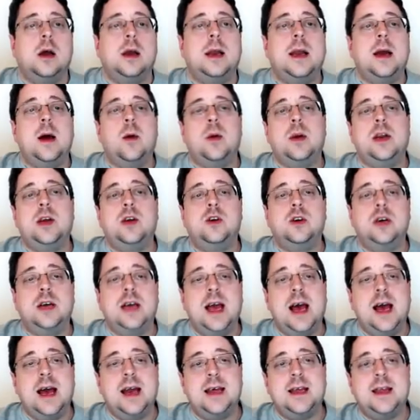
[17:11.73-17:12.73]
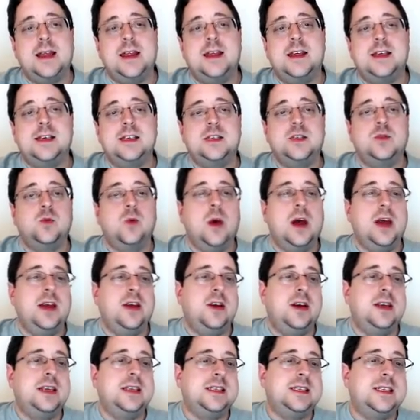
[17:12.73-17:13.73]
Now when you look at it this way,
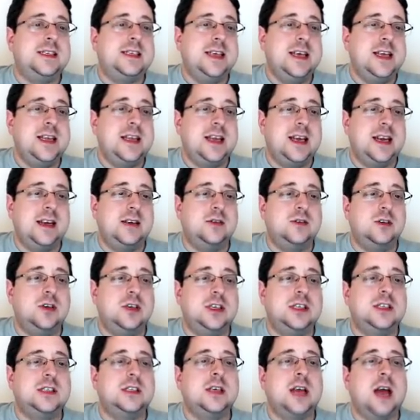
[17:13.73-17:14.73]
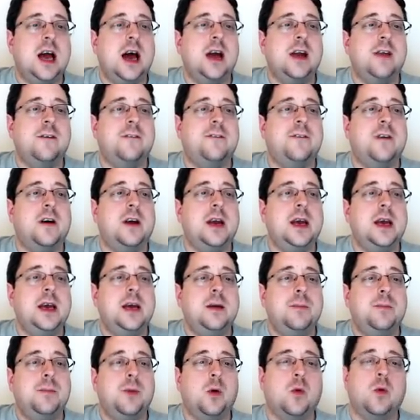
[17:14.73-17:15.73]
you can see that it looks kind of
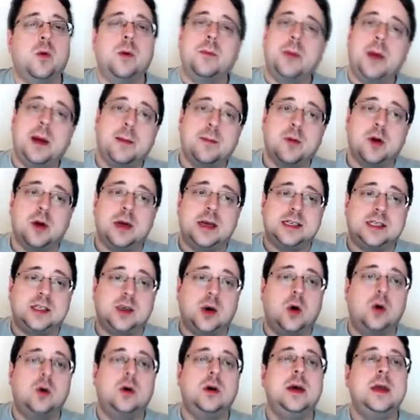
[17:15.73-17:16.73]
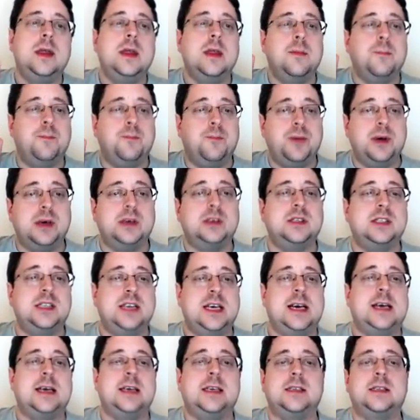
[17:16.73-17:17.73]
funny, but remember, it's only the
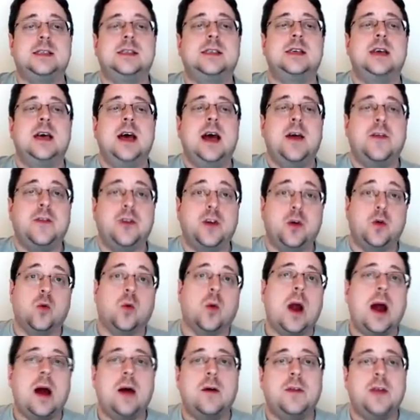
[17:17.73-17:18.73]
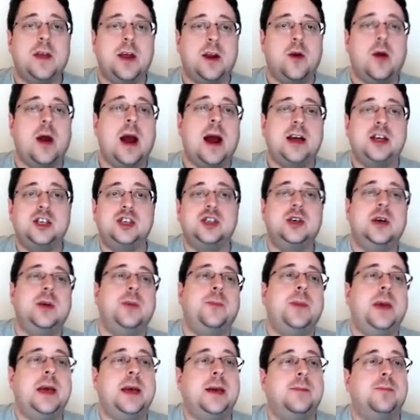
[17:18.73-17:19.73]
buildings and the ground that are actually
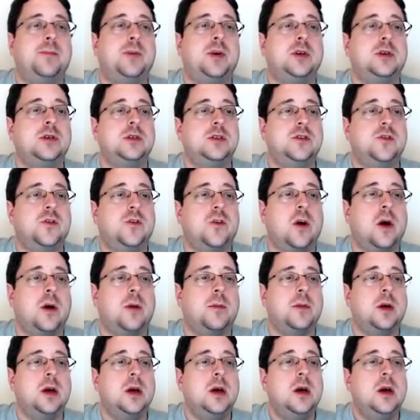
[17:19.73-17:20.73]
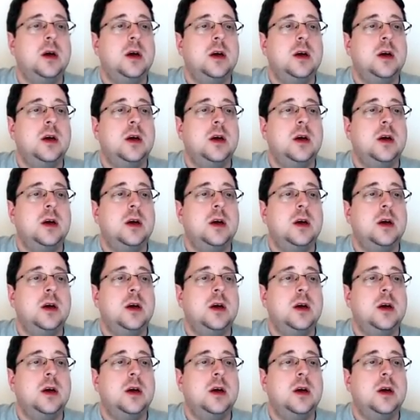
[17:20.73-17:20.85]
being pulled from.